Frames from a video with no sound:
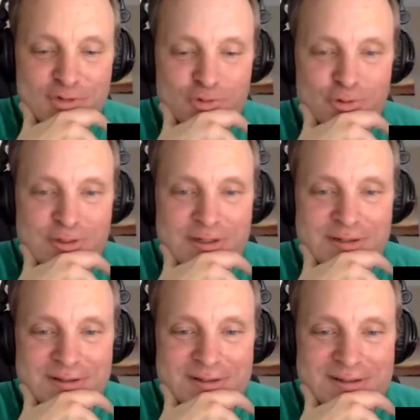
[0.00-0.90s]
Druid
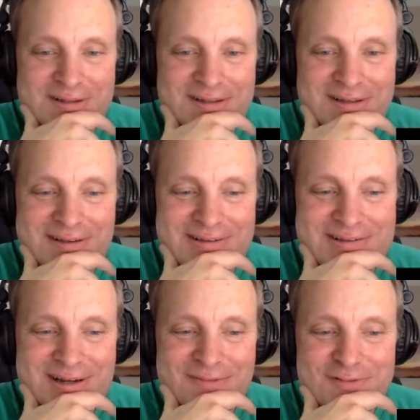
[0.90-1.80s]

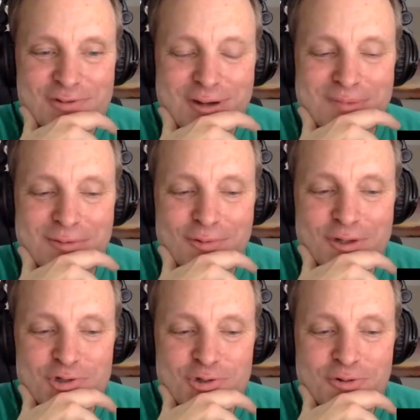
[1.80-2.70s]
stuff, so I'm not
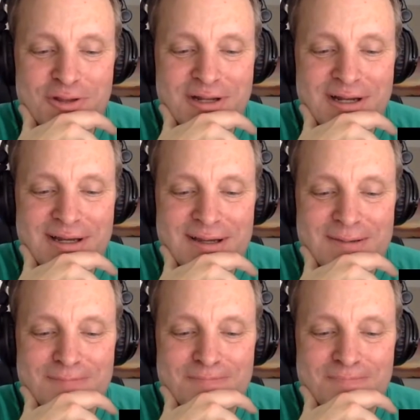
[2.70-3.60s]
really sure that I
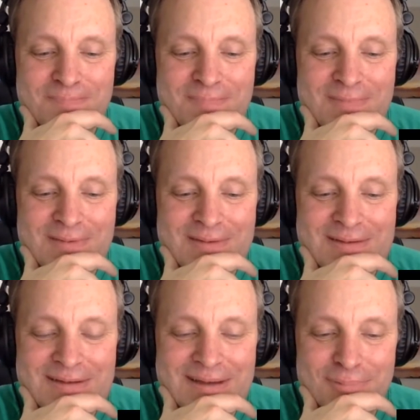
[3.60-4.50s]
am
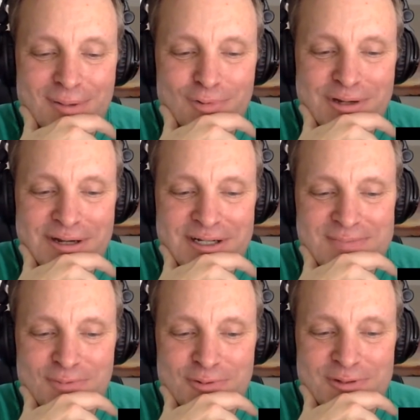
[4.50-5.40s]
probably an
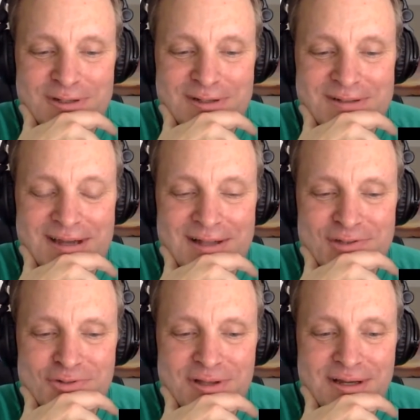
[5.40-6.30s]
expert to
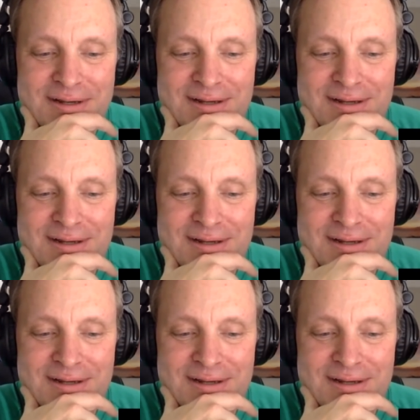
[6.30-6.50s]
answer that.